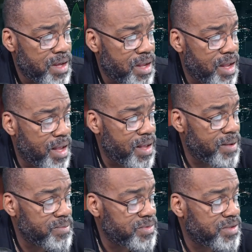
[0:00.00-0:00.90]

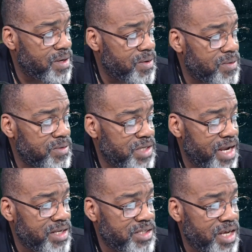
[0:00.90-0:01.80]
Um, so
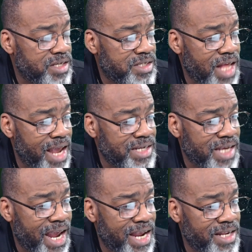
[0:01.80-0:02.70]
Janice says thanks.
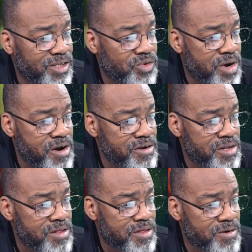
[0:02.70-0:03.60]
Eighty to one
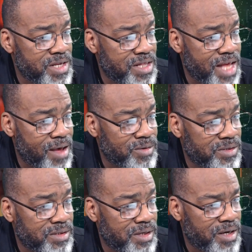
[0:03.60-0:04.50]
hundred thirty
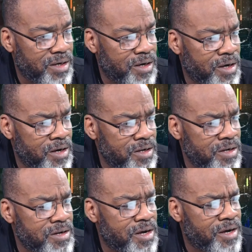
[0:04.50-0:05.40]
thousand, uh,
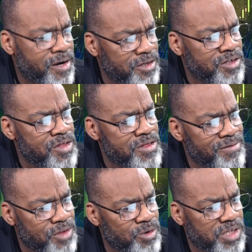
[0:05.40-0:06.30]
100, uh,
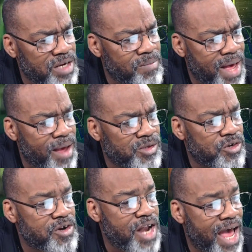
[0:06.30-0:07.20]
113 miles
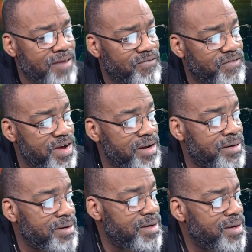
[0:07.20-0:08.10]
are not
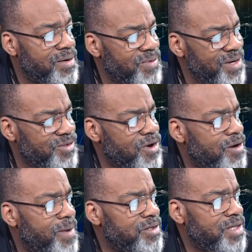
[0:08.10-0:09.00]
fun. What you
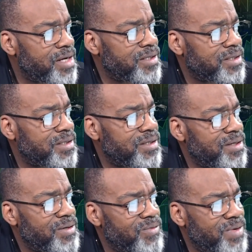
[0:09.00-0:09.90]
talk about, Janice?
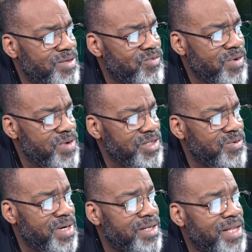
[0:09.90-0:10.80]
Which, what was
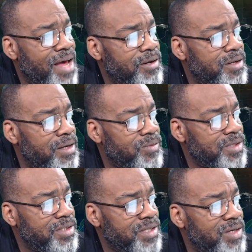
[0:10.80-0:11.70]
you in? Loud, uh, what
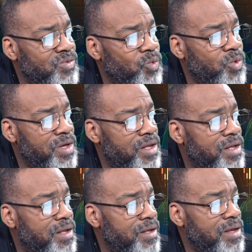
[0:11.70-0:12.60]
did you say?
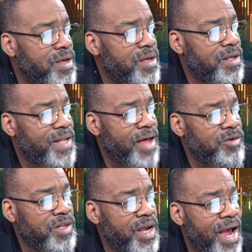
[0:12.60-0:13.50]
Well, loud
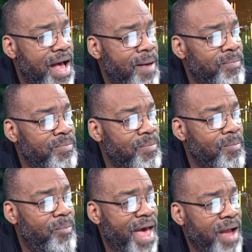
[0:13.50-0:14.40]
and clear. I'm
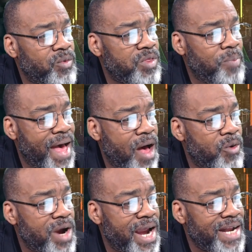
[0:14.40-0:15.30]
back with
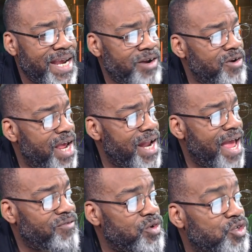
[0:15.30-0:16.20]
power and internet
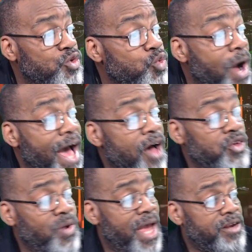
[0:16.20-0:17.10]
after. Wow,
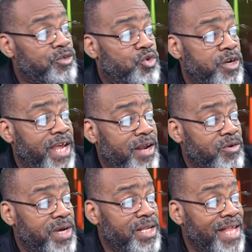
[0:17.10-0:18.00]
you had a
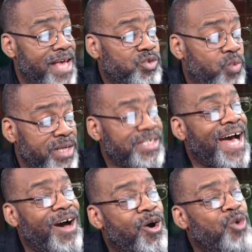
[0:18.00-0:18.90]
tornado hit last Wednesday.
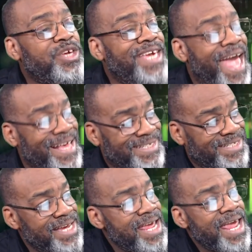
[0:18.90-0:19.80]
Oh yes.